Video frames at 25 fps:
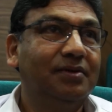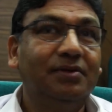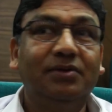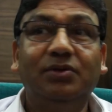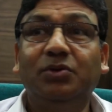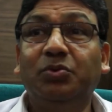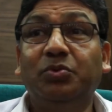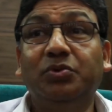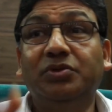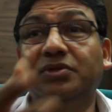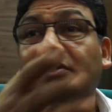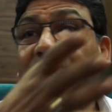
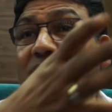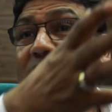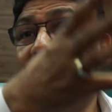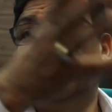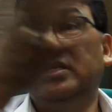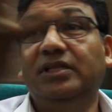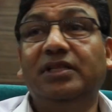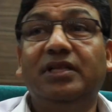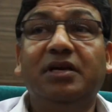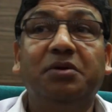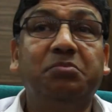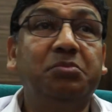You would
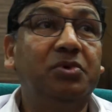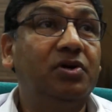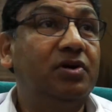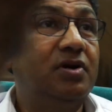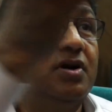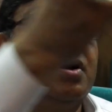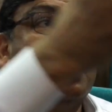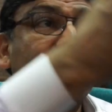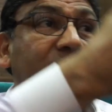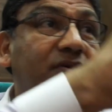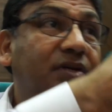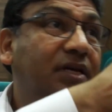see them
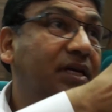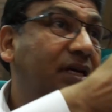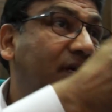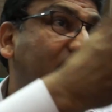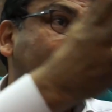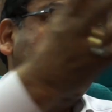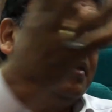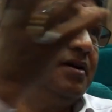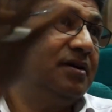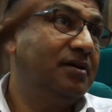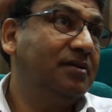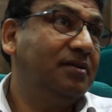around
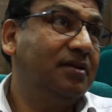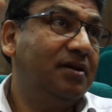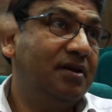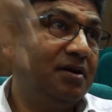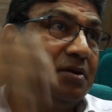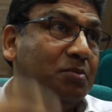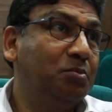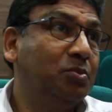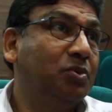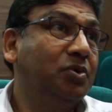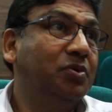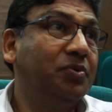here, they
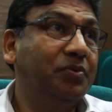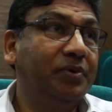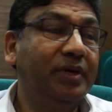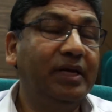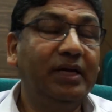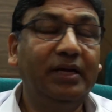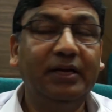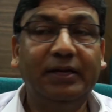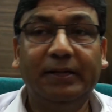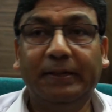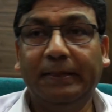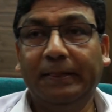are
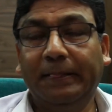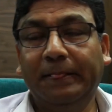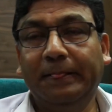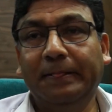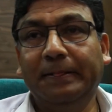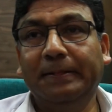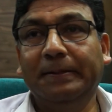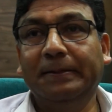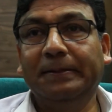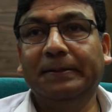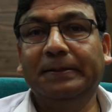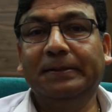moving,
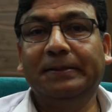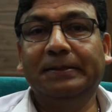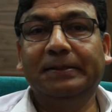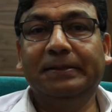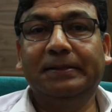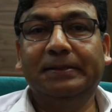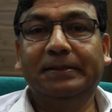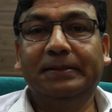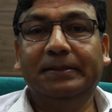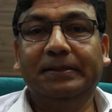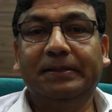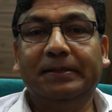
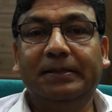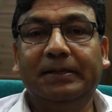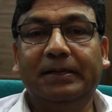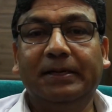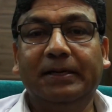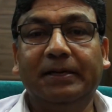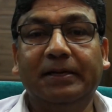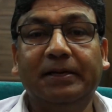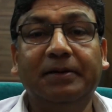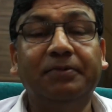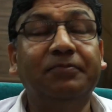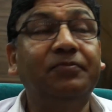
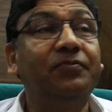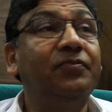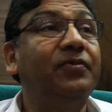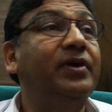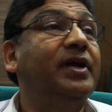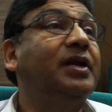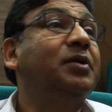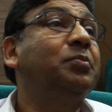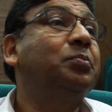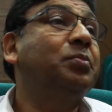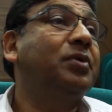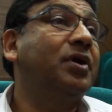and I'm
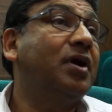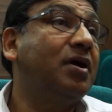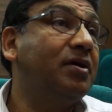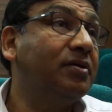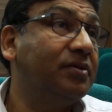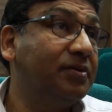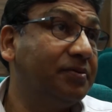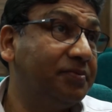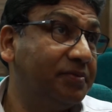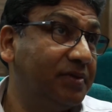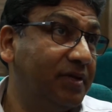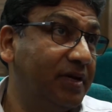very
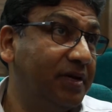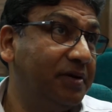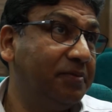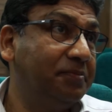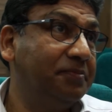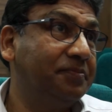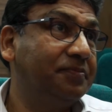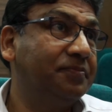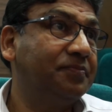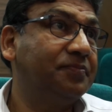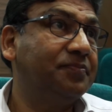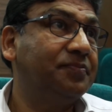proud of
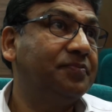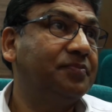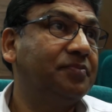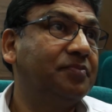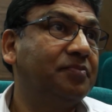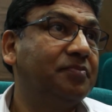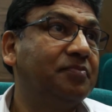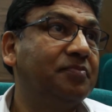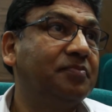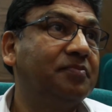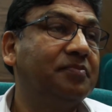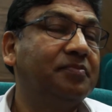them.
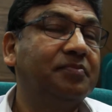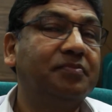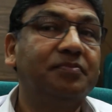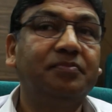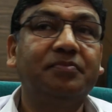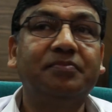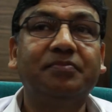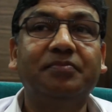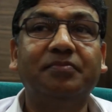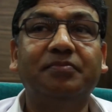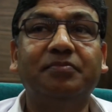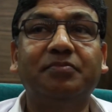
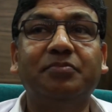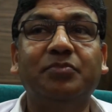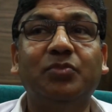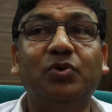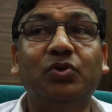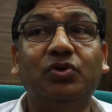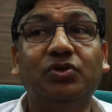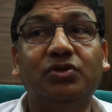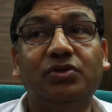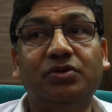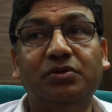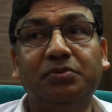
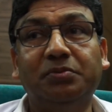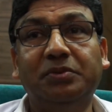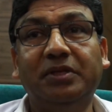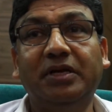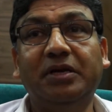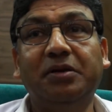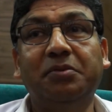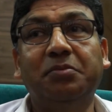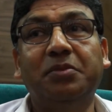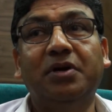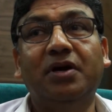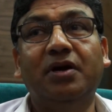Most of
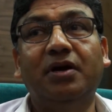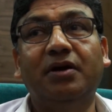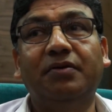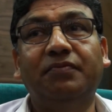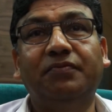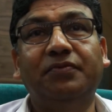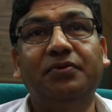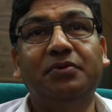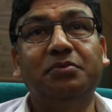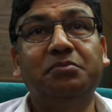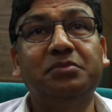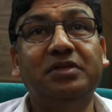them are
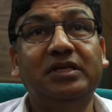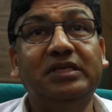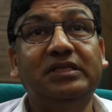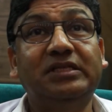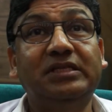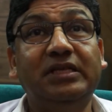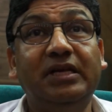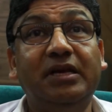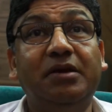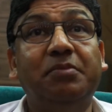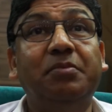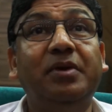from the
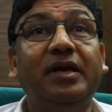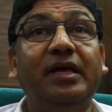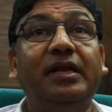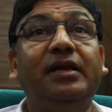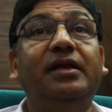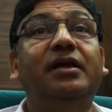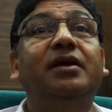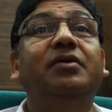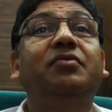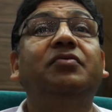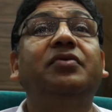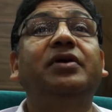same
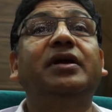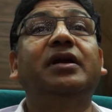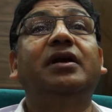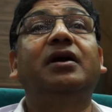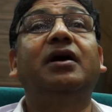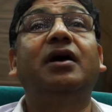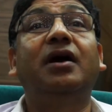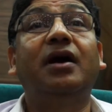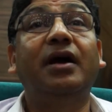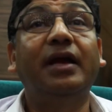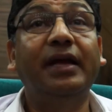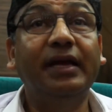area where
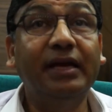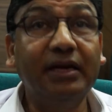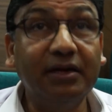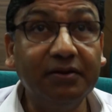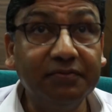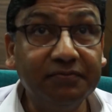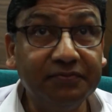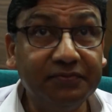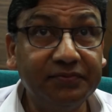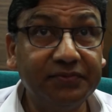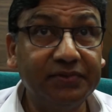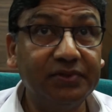I
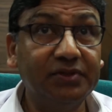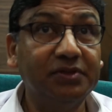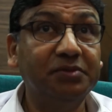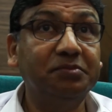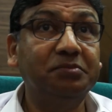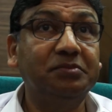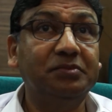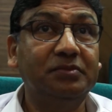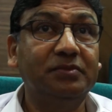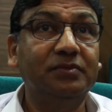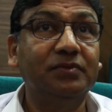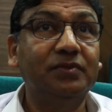come from.